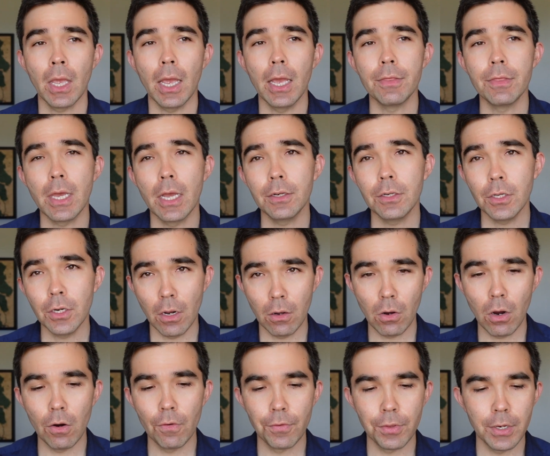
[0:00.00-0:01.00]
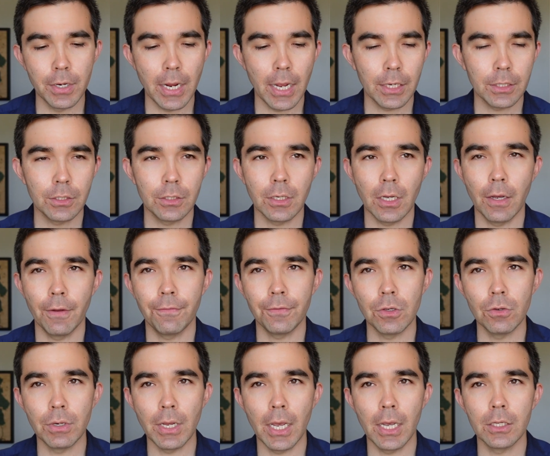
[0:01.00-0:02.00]
And then, you know, over the next uh,
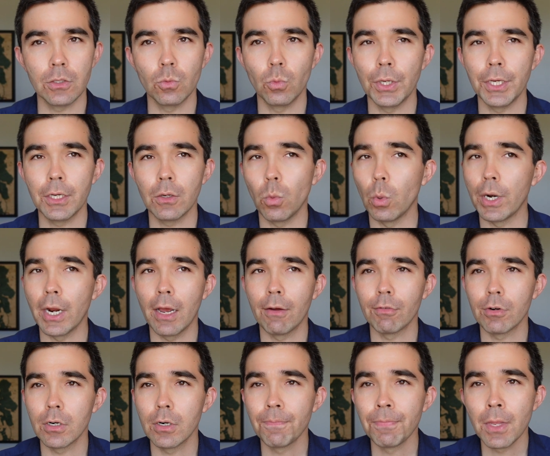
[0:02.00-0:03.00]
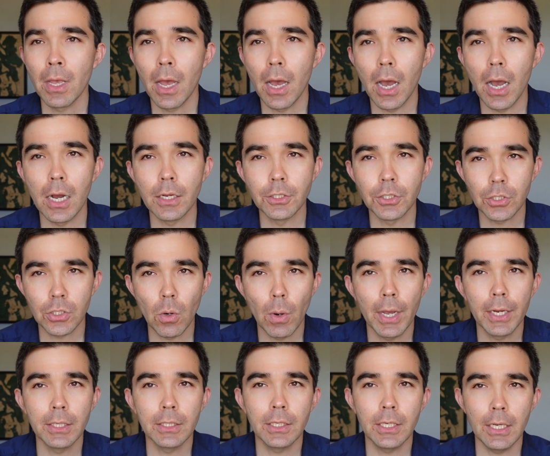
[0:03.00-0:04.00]
few days, week, whatever, uh, just go
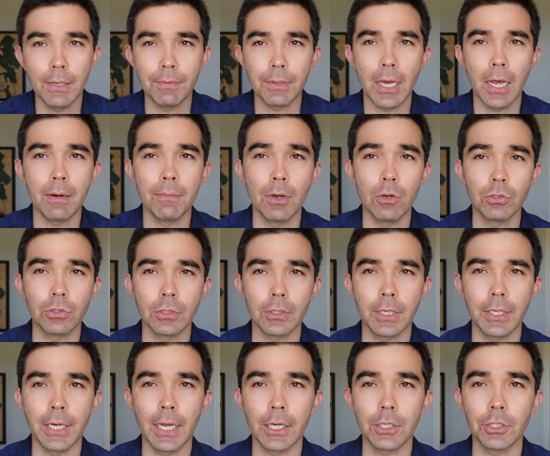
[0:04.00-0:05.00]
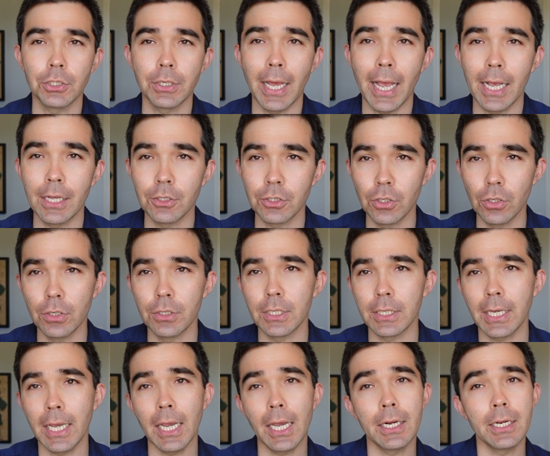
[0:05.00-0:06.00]
ahead and keep that emotional connection as good as
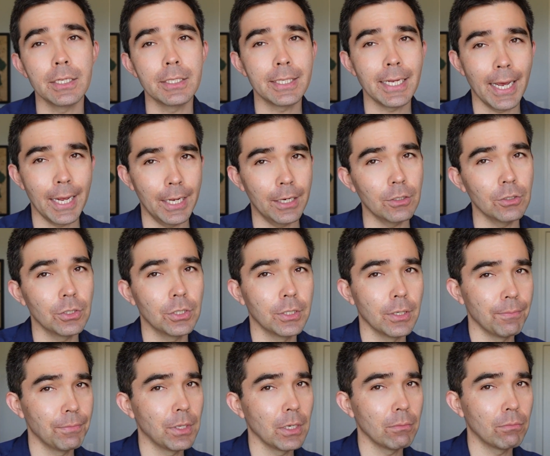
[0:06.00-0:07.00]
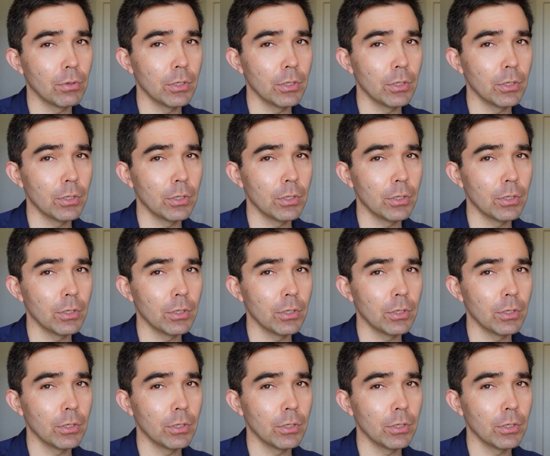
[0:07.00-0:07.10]
it can until something